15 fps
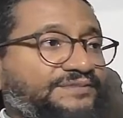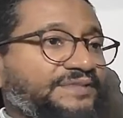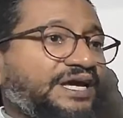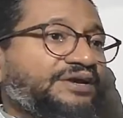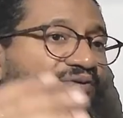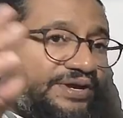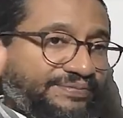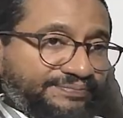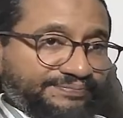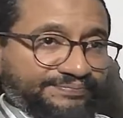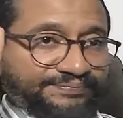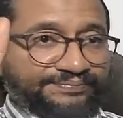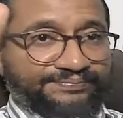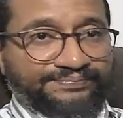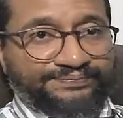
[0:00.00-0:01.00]
Anyway,
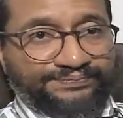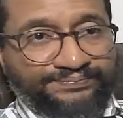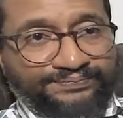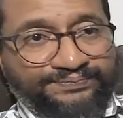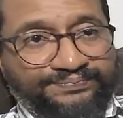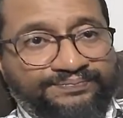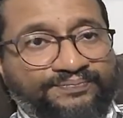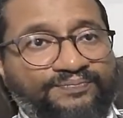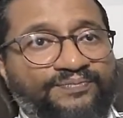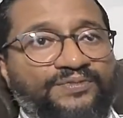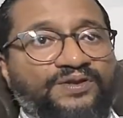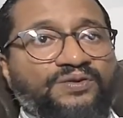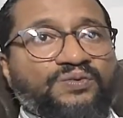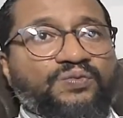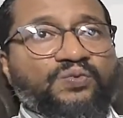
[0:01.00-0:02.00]

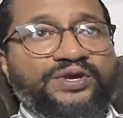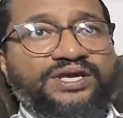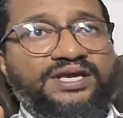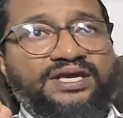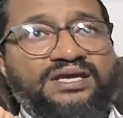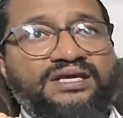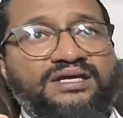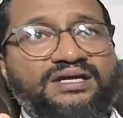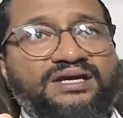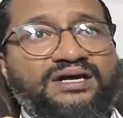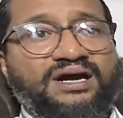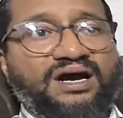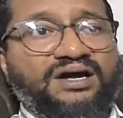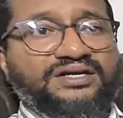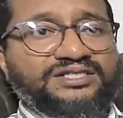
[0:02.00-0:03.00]
we
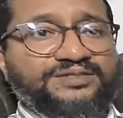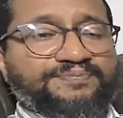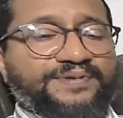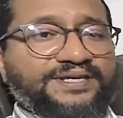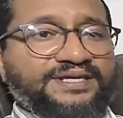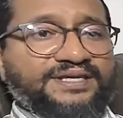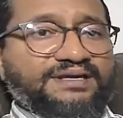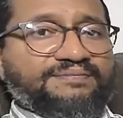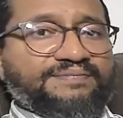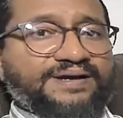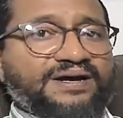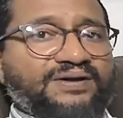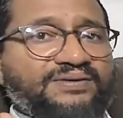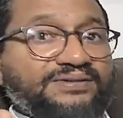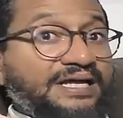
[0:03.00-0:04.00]
are speaking
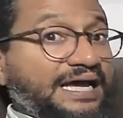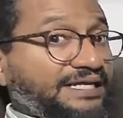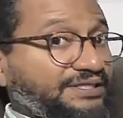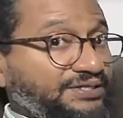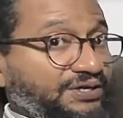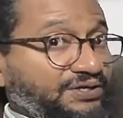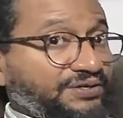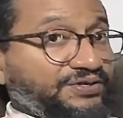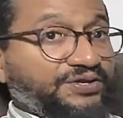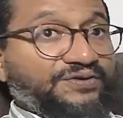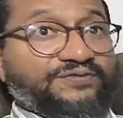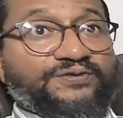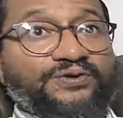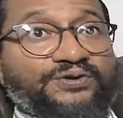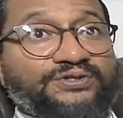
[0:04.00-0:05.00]
about ideology,
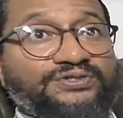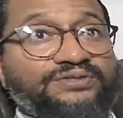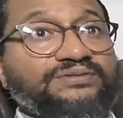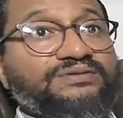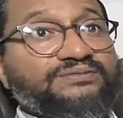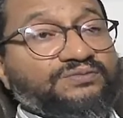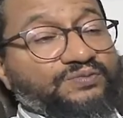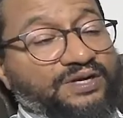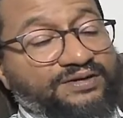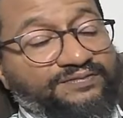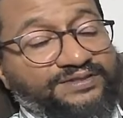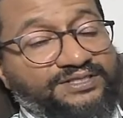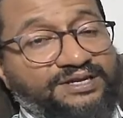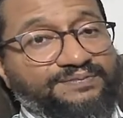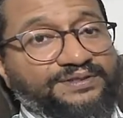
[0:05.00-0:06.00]
of course, one of the
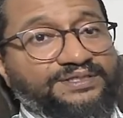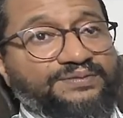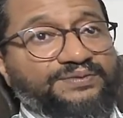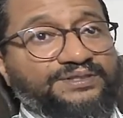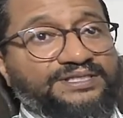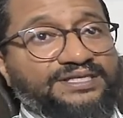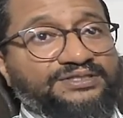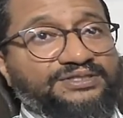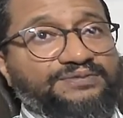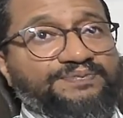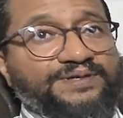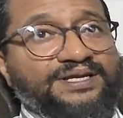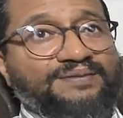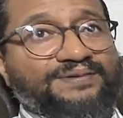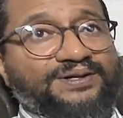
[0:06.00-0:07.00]
topics that we tend to
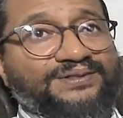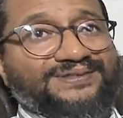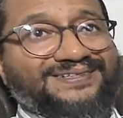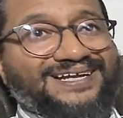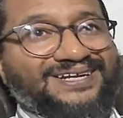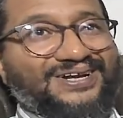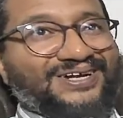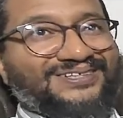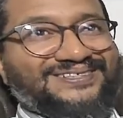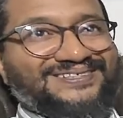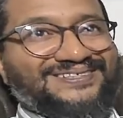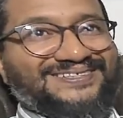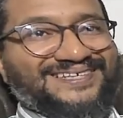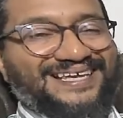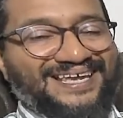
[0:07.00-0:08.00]
speak about a lot
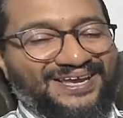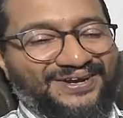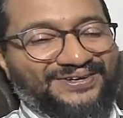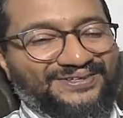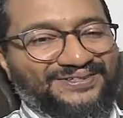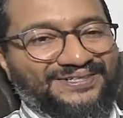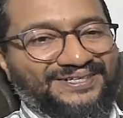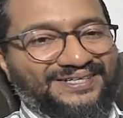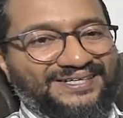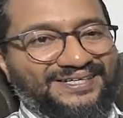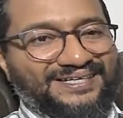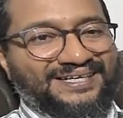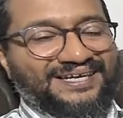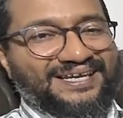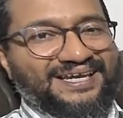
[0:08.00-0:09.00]
here
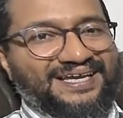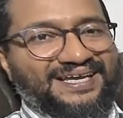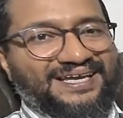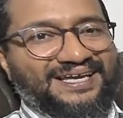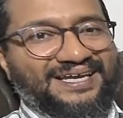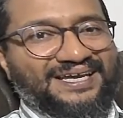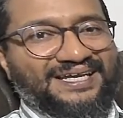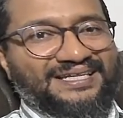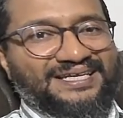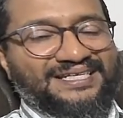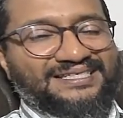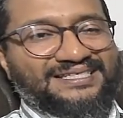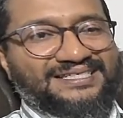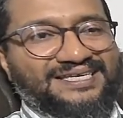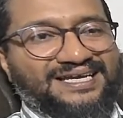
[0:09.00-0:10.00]
in
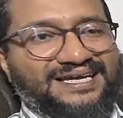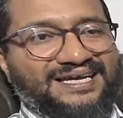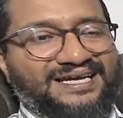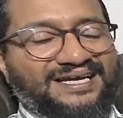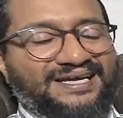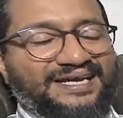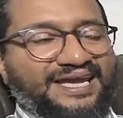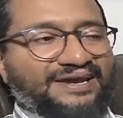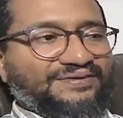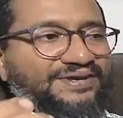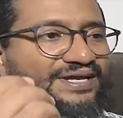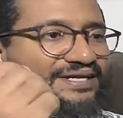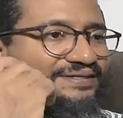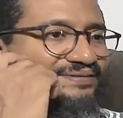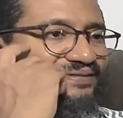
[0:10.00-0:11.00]
this
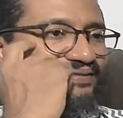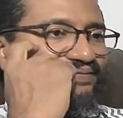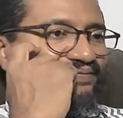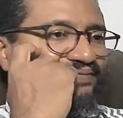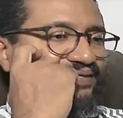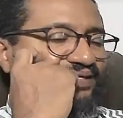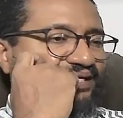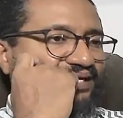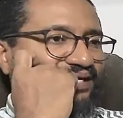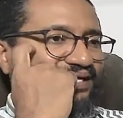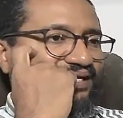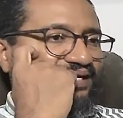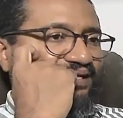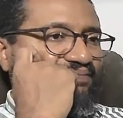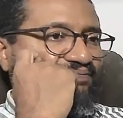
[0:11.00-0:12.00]
area
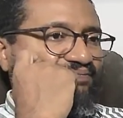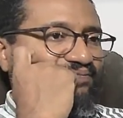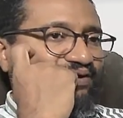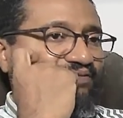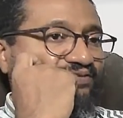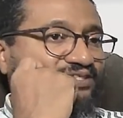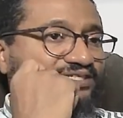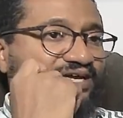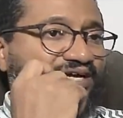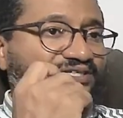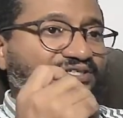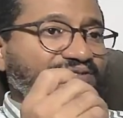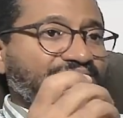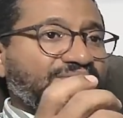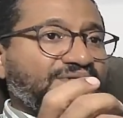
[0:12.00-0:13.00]
of discussion.